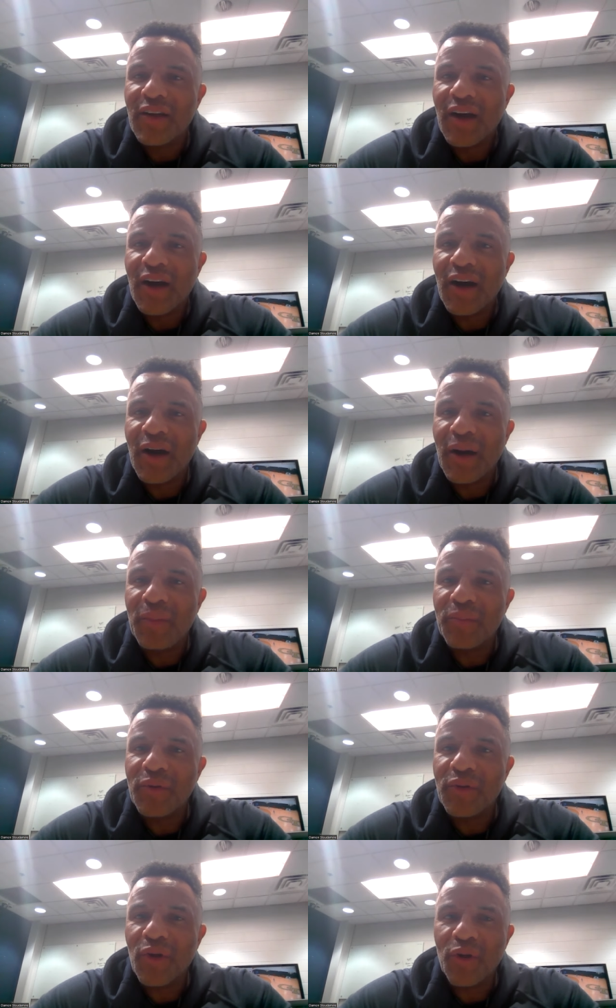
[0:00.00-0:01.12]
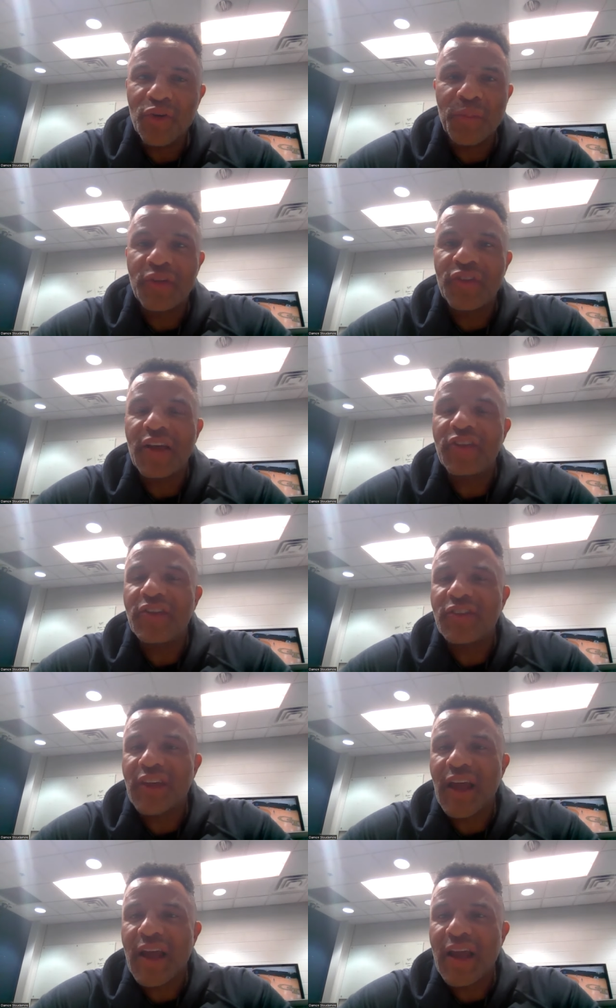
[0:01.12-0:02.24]
Um, you know, it's possessions
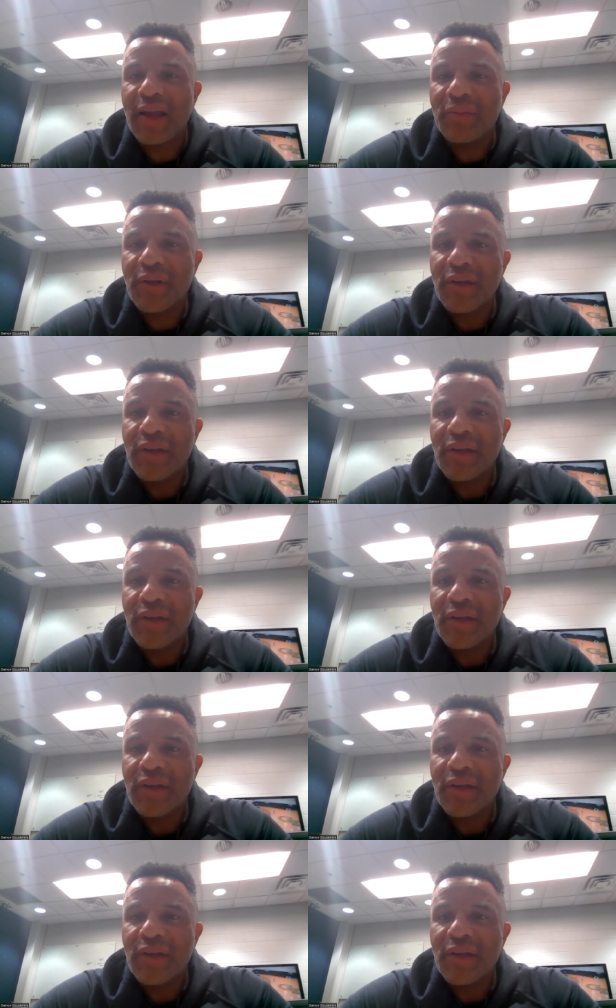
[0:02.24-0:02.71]
game.